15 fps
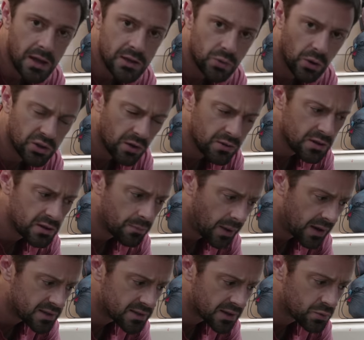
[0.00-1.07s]
So I showed you the
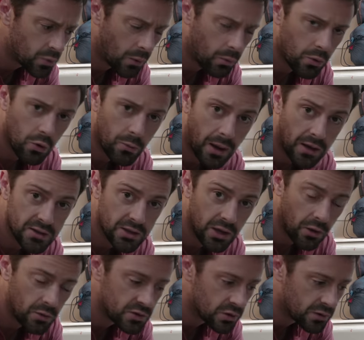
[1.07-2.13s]
basics when we were about to
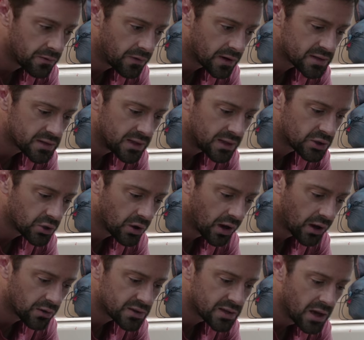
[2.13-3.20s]
go and do the first sea
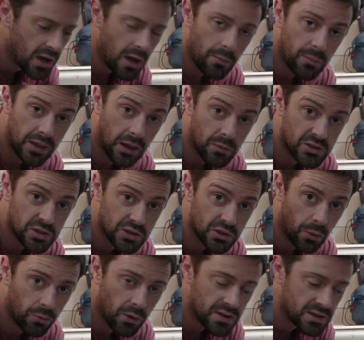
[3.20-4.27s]
trials, but that was just
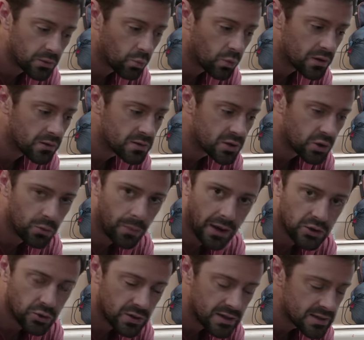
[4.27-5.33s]
operating with two
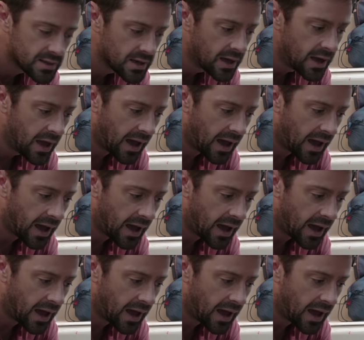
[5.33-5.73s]
batteries.